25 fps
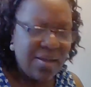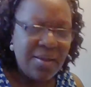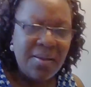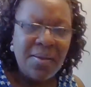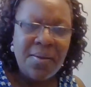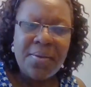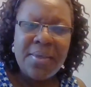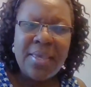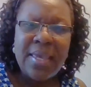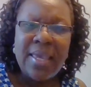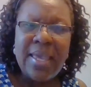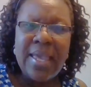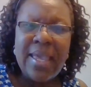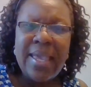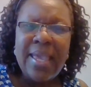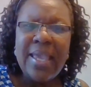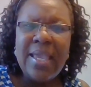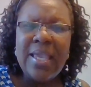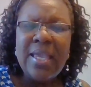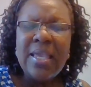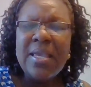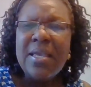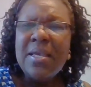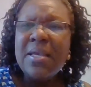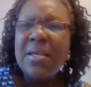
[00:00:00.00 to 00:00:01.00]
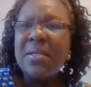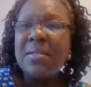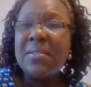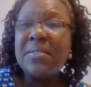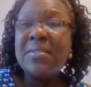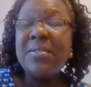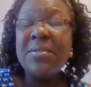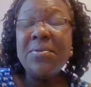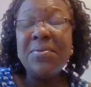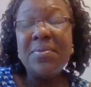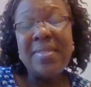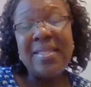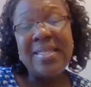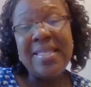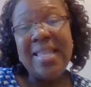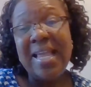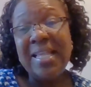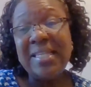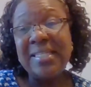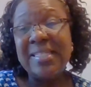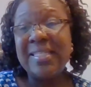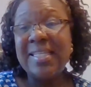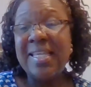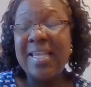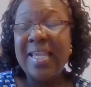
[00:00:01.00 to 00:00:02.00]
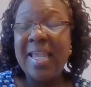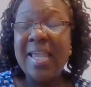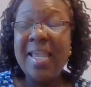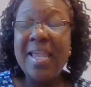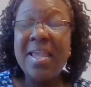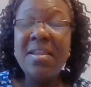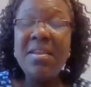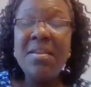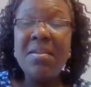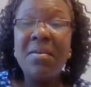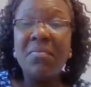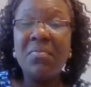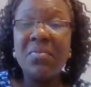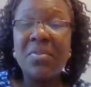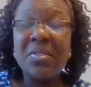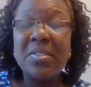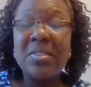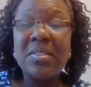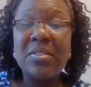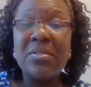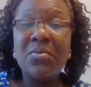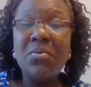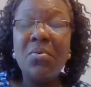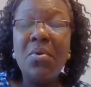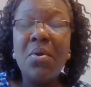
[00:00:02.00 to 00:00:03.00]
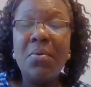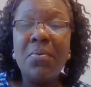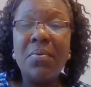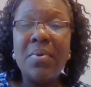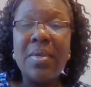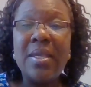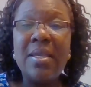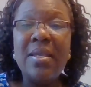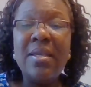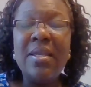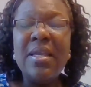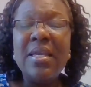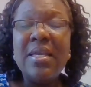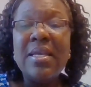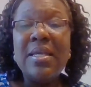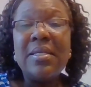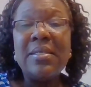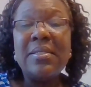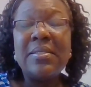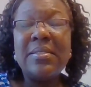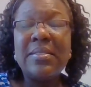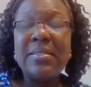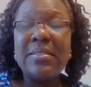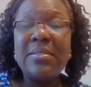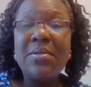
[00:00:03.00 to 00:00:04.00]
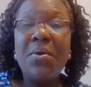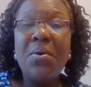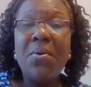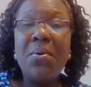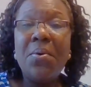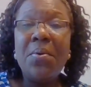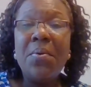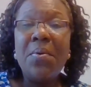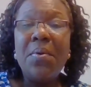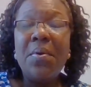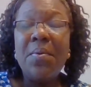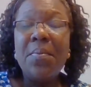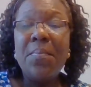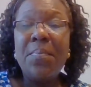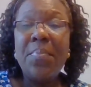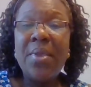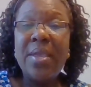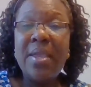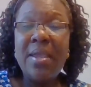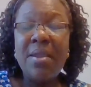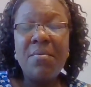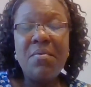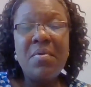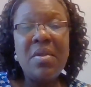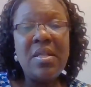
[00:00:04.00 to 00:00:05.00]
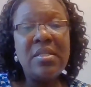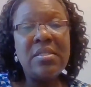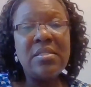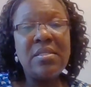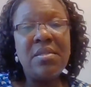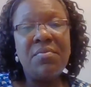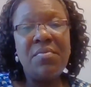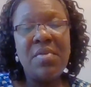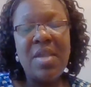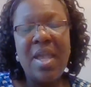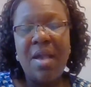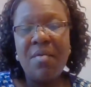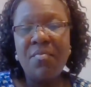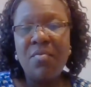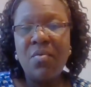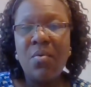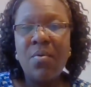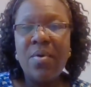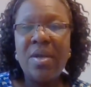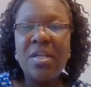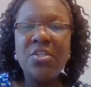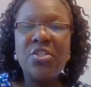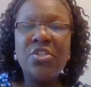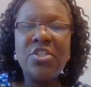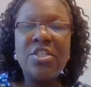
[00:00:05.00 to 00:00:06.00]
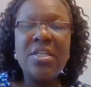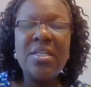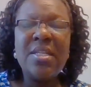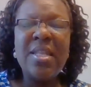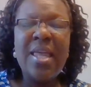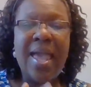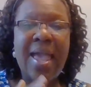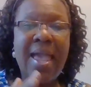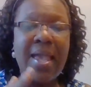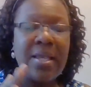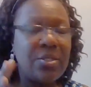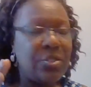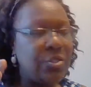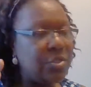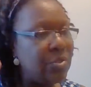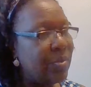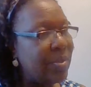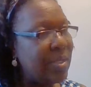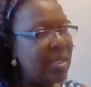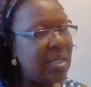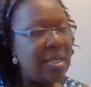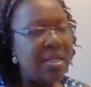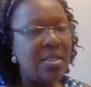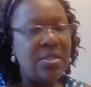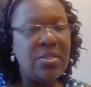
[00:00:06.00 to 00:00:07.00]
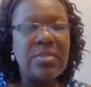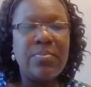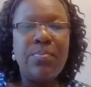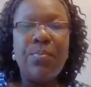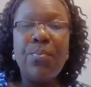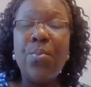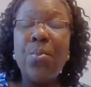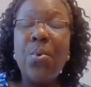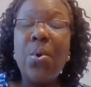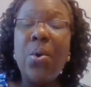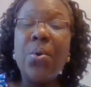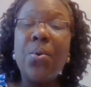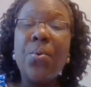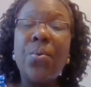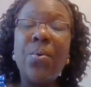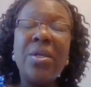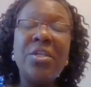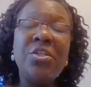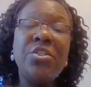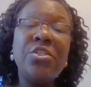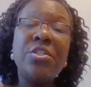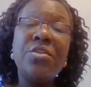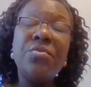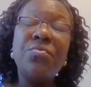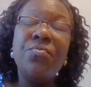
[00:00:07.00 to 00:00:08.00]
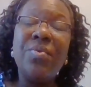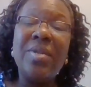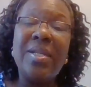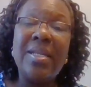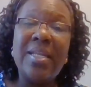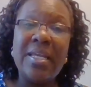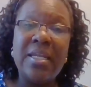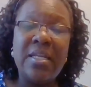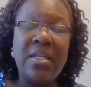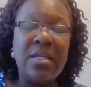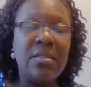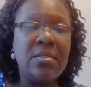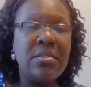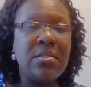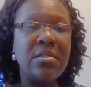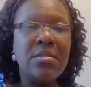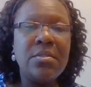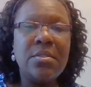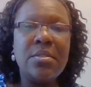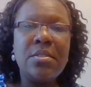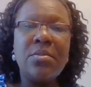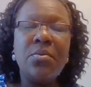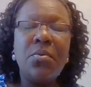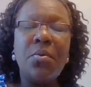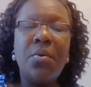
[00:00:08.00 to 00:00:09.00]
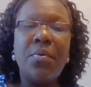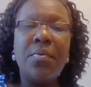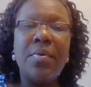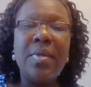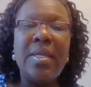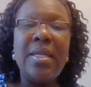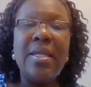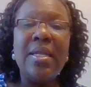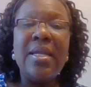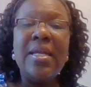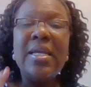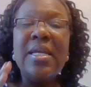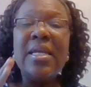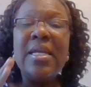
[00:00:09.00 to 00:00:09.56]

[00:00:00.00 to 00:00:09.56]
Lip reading: Okay, so that's the end of the story. So parents, if you have questions, ask your kids more questions relating to the story,